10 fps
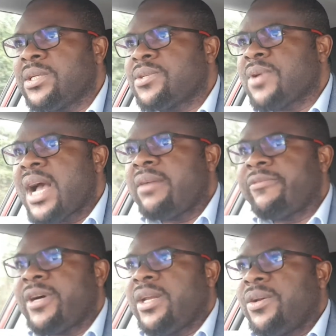to add
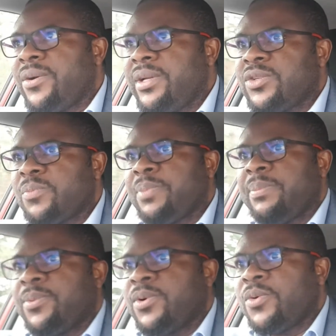value only to
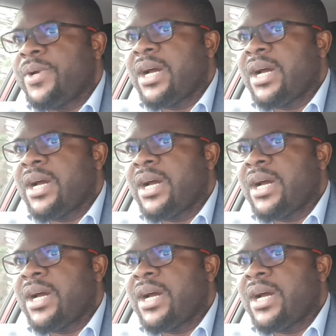people who